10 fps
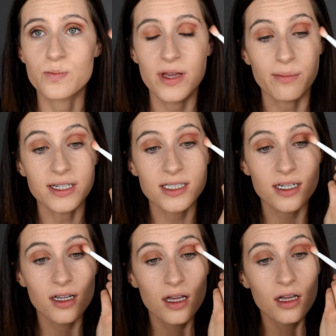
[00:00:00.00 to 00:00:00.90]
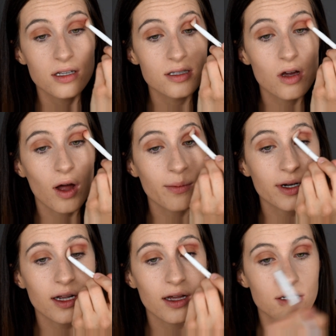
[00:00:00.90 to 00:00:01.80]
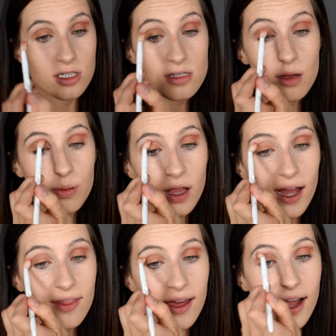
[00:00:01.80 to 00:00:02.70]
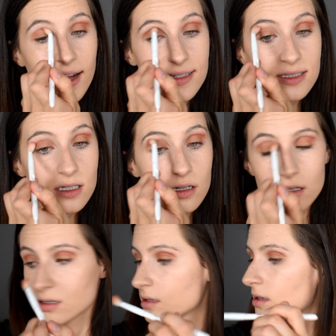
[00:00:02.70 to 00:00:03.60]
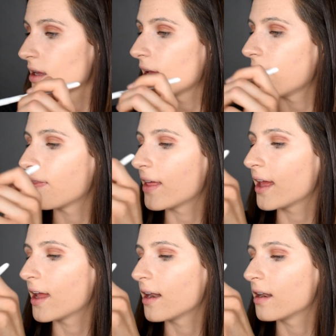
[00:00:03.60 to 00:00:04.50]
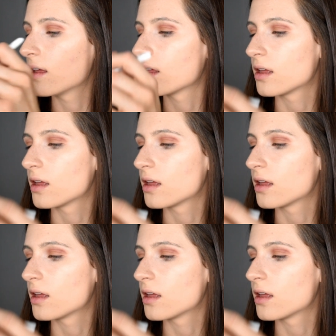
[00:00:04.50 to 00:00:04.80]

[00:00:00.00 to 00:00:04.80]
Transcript: pigmented. So I'm going to just apply that, and then